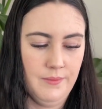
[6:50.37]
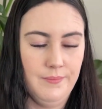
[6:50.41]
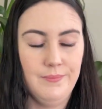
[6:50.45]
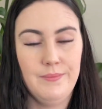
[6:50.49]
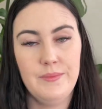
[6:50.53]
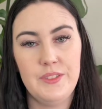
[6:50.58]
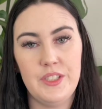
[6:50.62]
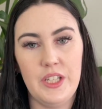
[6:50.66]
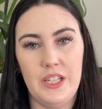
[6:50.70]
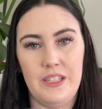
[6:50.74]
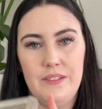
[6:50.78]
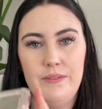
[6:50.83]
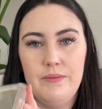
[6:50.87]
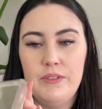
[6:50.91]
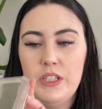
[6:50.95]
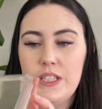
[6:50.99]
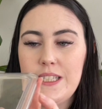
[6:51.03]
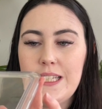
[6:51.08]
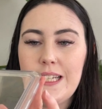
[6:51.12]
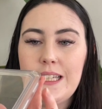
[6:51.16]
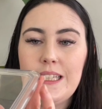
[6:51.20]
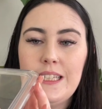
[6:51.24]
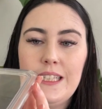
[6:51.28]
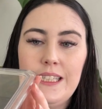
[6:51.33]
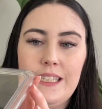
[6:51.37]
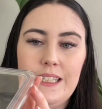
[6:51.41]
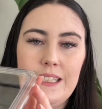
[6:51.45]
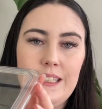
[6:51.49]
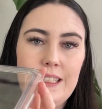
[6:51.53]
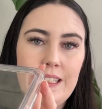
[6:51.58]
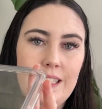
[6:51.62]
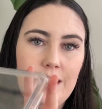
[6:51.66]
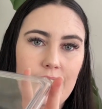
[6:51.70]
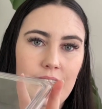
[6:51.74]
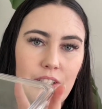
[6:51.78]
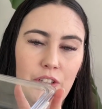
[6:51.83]
So just a clear
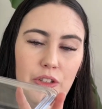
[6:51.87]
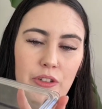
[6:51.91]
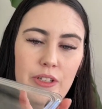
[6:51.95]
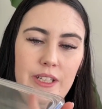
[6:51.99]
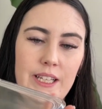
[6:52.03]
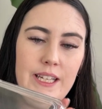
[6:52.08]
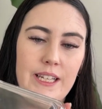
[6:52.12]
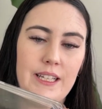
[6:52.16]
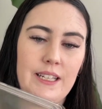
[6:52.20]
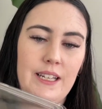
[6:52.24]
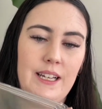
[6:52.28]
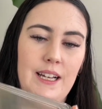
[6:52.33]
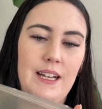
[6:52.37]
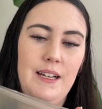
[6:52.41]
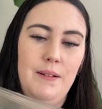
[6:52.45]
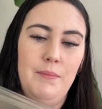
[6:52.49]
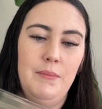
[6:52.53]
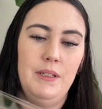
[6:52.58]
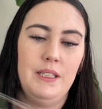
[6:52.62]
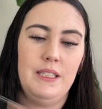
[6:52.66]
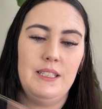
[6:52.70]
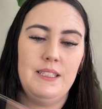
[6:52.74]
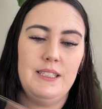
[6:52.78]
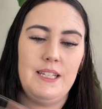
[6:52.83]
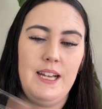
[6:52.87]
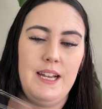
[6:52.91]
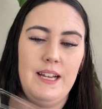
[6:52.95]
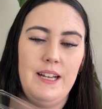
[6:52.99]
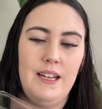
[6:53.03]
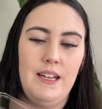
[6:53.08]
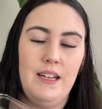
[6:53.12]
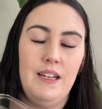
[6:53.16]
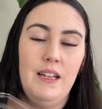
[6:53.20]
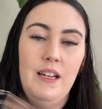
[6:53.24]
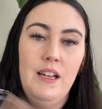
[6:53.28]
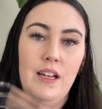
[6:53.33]
little acrylic
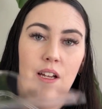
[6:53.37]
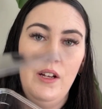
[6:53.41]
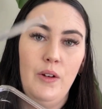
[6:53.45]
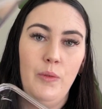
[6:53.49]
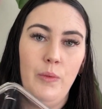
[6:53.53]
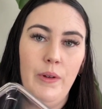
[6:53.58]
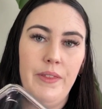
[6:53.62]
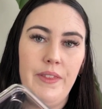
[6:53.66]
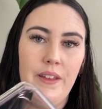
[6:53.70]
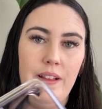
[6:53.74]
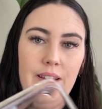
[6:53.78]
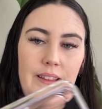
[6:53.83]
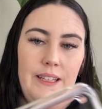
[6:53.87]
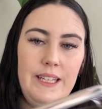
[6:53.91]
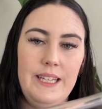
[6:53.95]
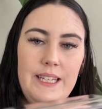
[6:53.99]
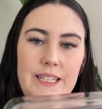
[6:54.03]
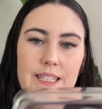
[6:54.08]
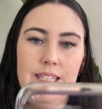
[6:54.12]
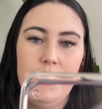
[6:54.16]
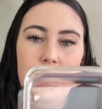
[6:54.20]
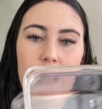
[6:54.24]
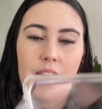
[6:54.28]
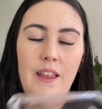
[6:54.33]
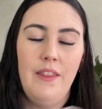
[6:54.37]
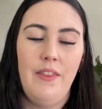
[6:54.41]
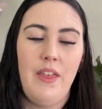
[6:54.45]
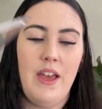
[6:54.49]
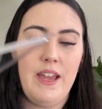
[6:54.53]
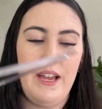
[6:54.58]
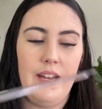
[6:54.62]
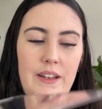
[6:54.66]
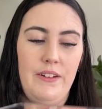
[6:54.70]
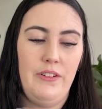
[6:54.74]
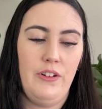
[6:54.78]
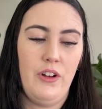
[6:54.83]
container with a lid. They
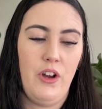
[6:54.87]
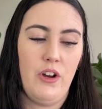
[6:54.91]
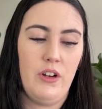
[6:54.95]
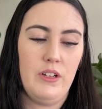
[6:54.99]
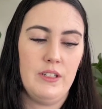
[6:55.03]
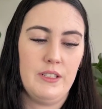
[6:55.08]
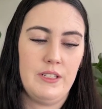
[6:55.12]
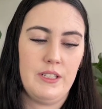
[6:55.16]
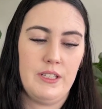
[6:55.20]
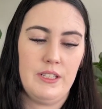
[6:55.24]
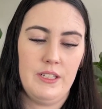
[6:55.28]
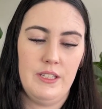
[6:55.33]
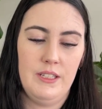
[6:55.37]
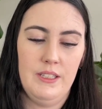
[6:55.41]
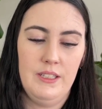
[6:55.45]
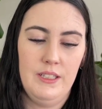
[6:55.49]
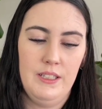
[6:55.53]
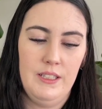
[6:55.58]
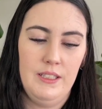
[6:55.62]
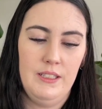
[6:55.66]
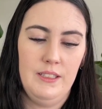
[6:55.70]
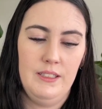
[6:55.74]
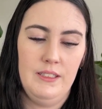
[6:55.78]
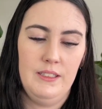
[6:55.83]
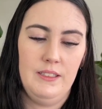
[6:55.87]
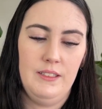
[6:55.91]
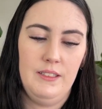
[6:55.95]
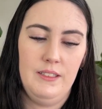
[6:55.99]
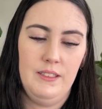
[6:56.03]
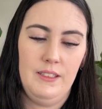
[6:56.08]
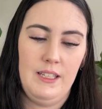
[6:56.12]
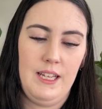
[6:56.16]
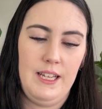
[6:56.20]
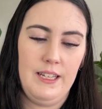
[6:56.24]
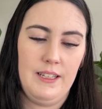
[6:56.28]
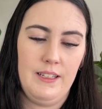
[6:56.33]
are not
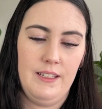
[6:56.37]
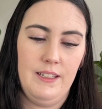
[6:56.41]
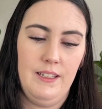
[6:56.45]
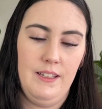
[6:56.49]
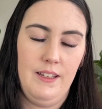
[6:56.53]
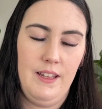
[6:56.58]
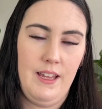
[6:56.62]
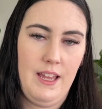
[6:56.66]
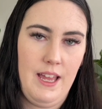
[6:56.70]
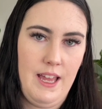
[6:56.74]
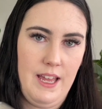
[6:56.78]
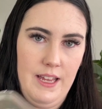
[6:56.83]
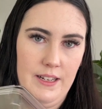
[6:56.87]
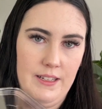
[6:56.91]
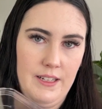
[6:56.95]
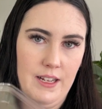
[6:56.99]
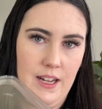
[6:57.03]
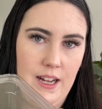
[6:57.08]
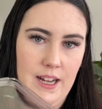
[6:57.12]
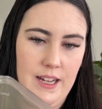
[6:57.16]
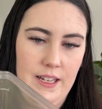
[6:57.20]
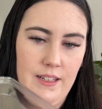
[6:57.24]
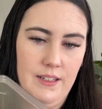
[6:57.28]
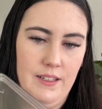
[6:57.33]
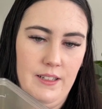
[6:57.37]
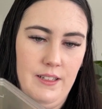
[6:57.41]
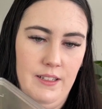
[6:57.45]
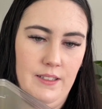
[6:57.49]
like airtight.